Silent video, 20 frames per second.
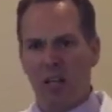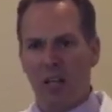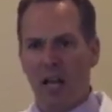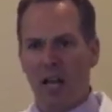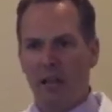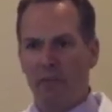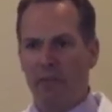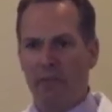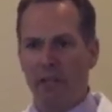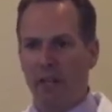and
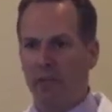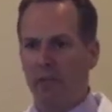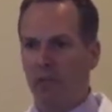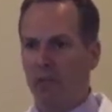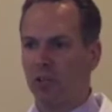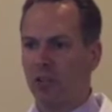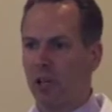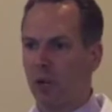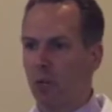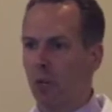I've
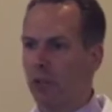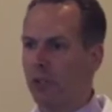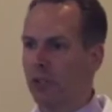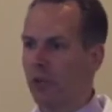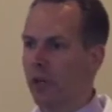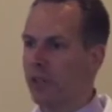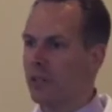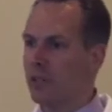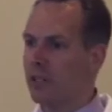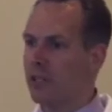never looked at wood
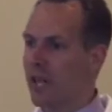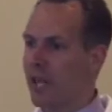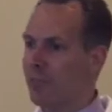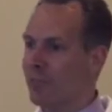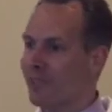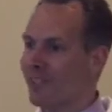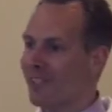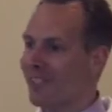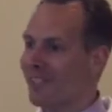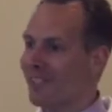quite the
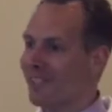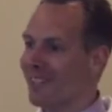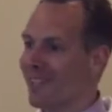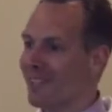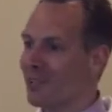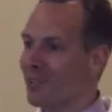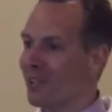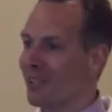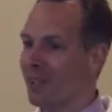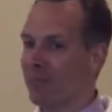same since,
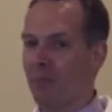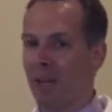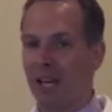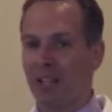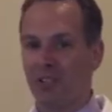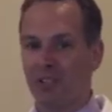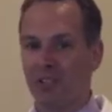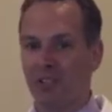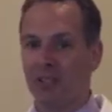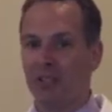as you would
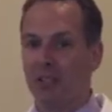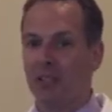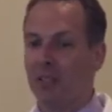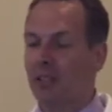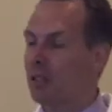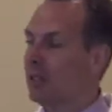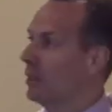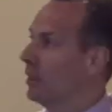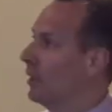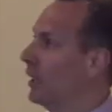imagine.
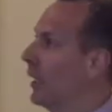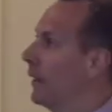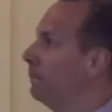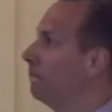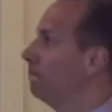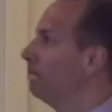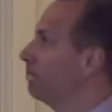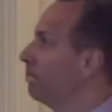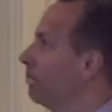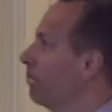
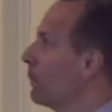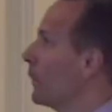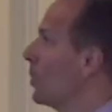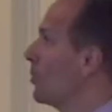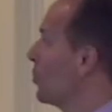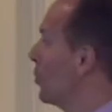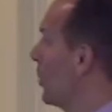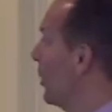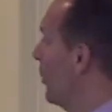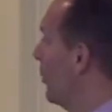Yeah.
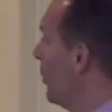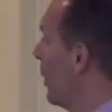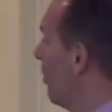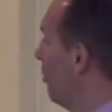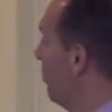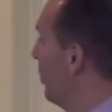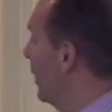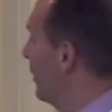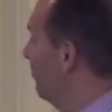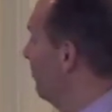Sorry to interrupt.